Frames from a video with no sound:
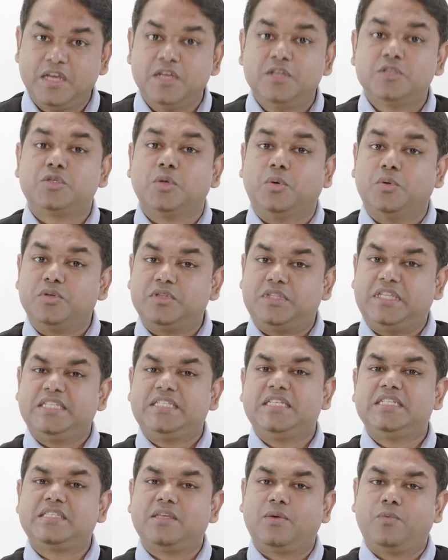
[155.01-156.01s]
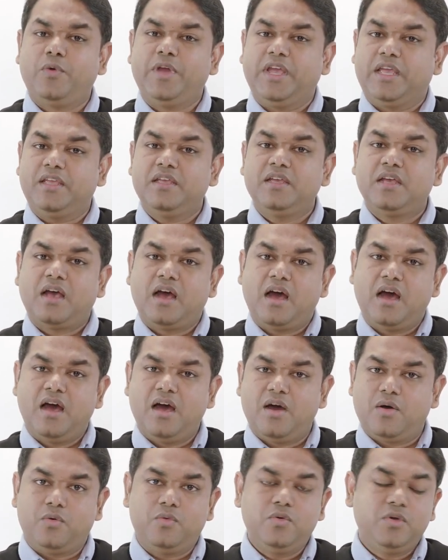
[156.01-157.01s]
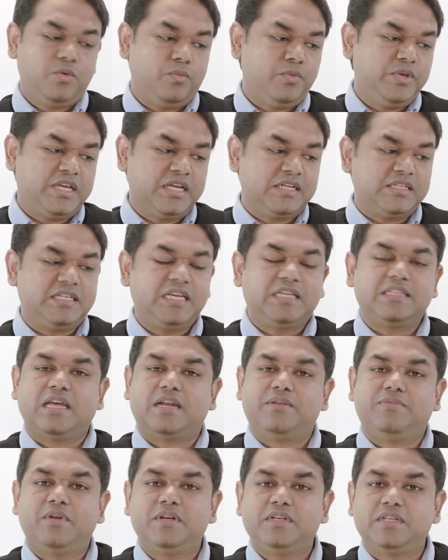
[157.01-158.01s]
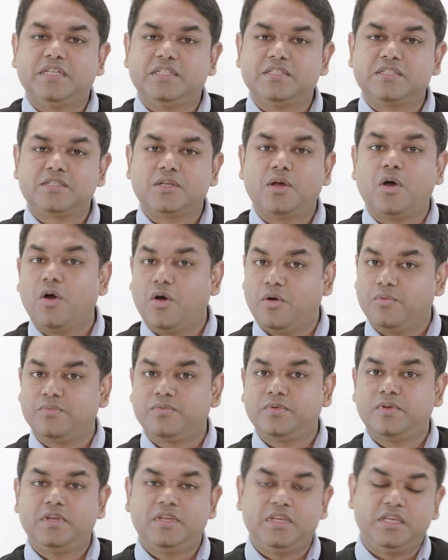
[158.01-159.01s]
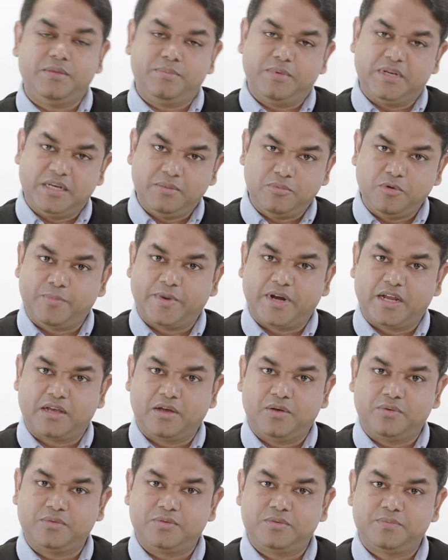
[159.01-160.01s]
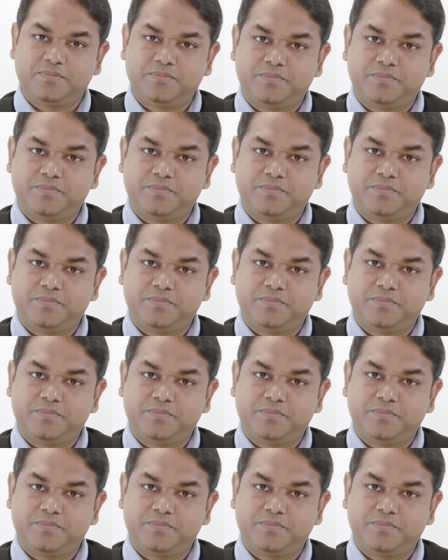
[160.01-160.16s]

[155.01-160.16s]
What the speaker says: So this is the way how we can take the advantage of eBay developer account.